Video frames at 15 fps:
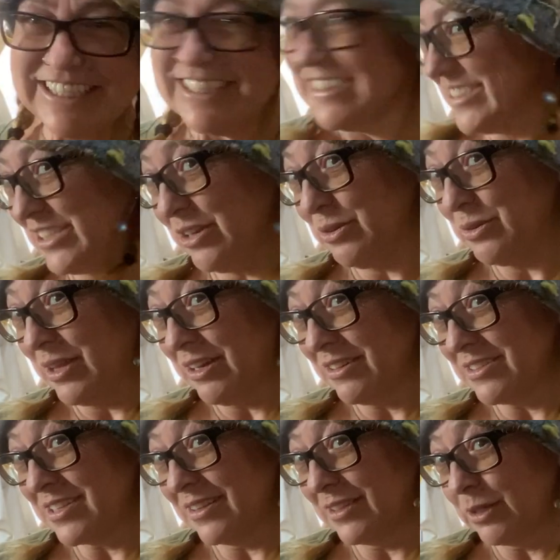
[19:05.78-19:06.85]
So
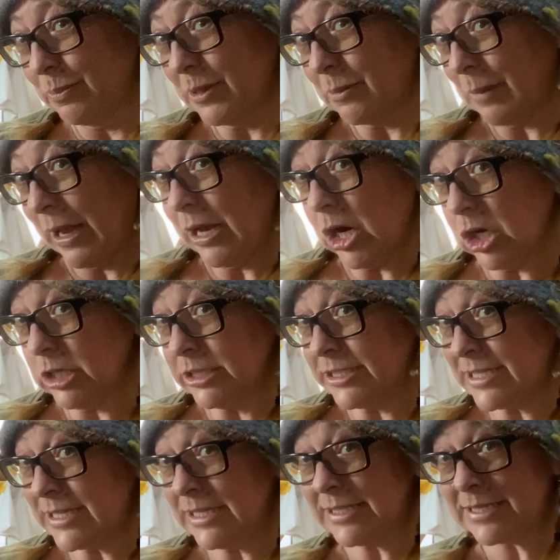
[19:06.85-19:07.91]
there's a little bit of my
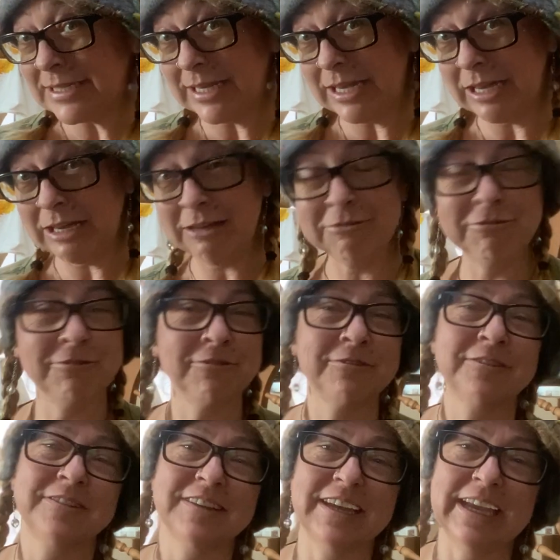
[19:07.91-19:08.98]
artsy stuff
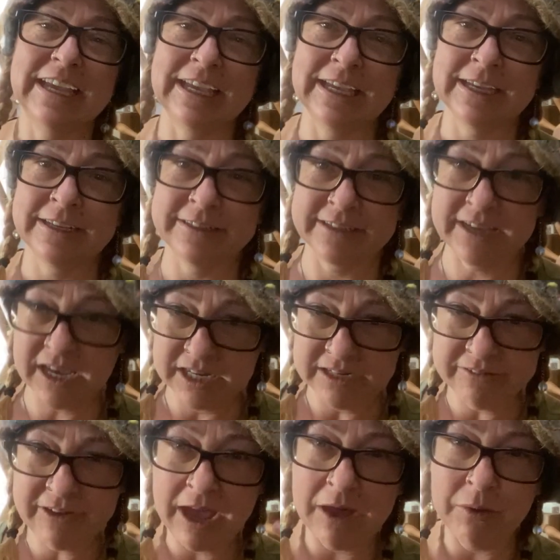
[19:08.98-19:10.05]
and kind
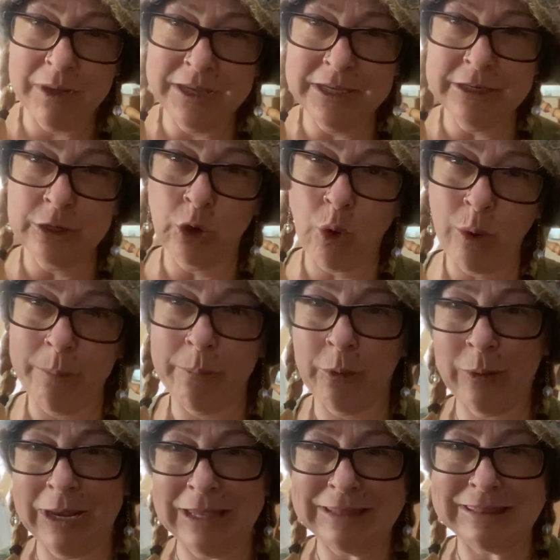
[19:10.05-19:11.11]
of how I
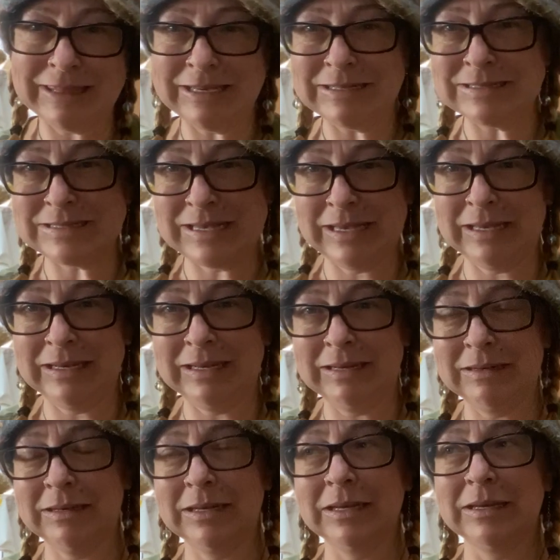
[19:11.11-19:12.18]
incorporate things in.
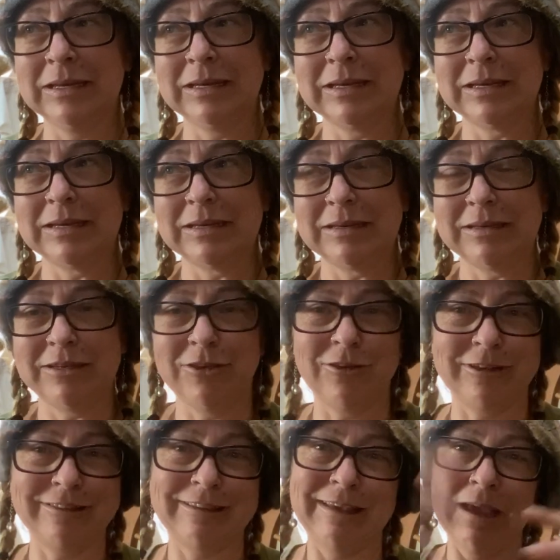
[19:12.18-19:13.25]
And you
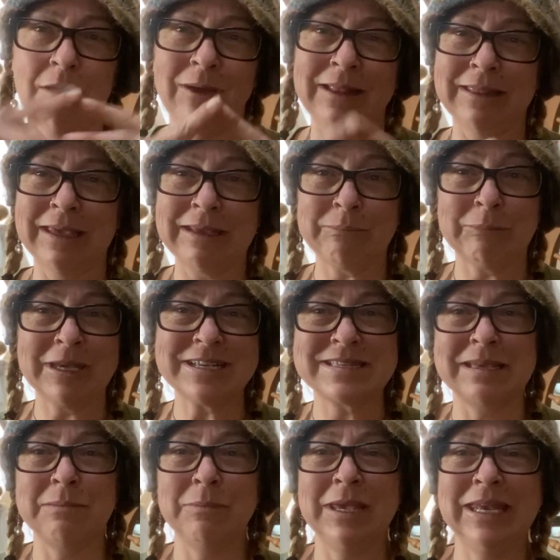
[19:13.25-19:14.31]
can see how I like
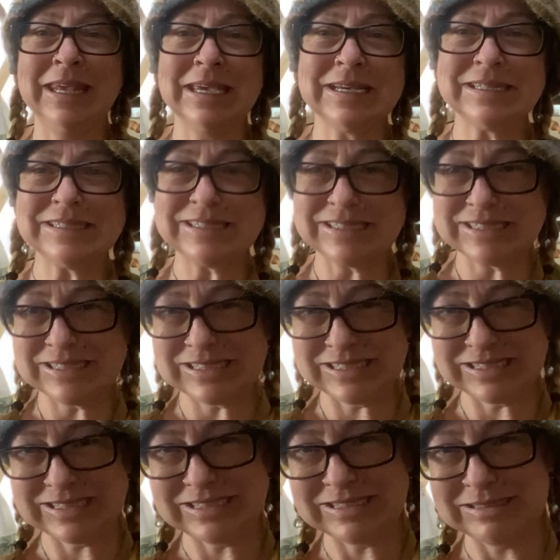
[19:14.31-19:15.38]
mixing
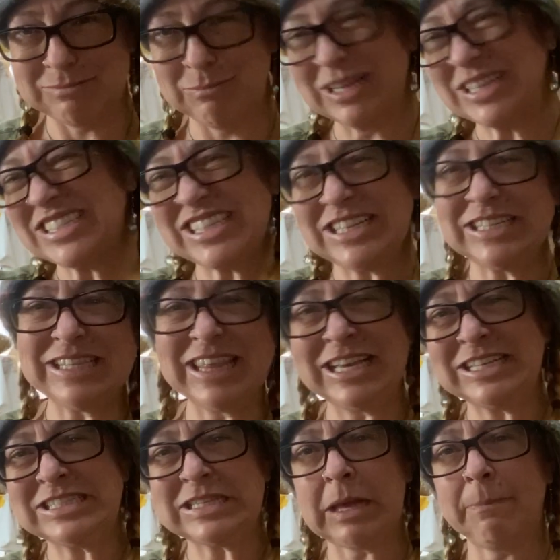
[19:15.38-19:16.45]
medias, mixing
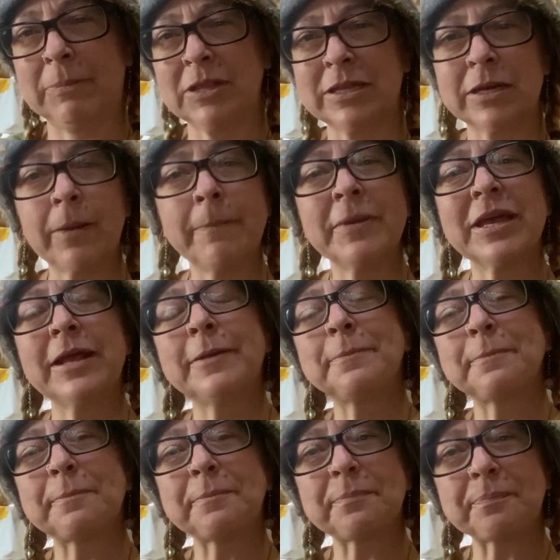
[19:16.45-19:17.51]
things up a little bit
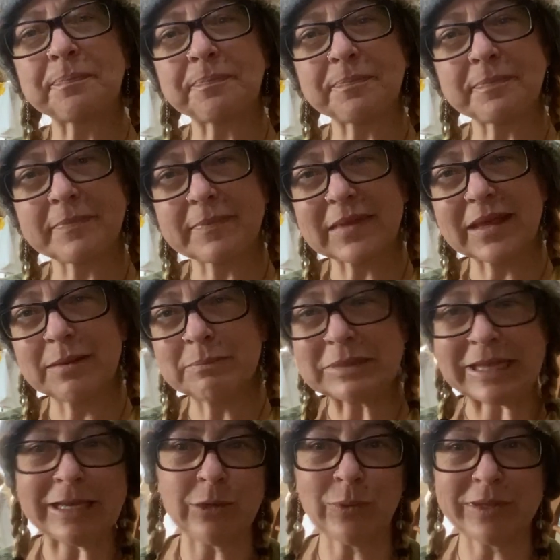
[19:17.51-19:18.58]
and
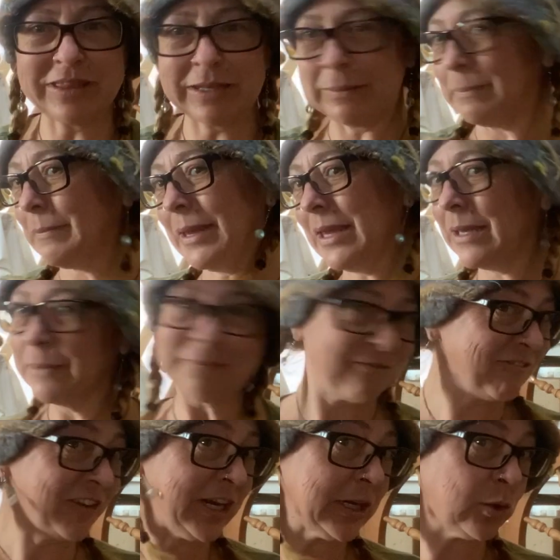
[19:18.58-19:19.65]
playing with it and making them
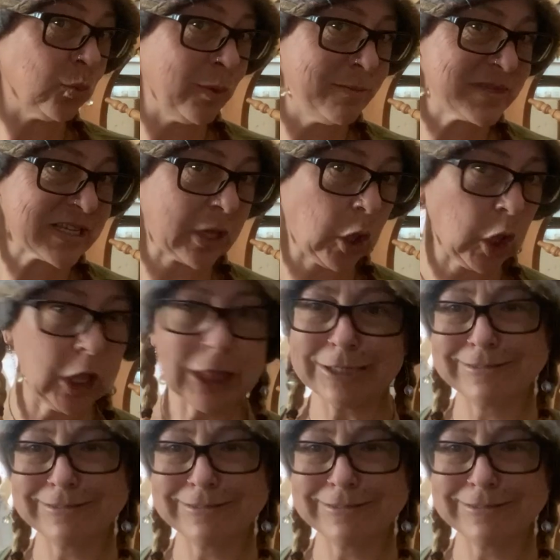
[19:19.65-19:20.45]
fun and whimsical.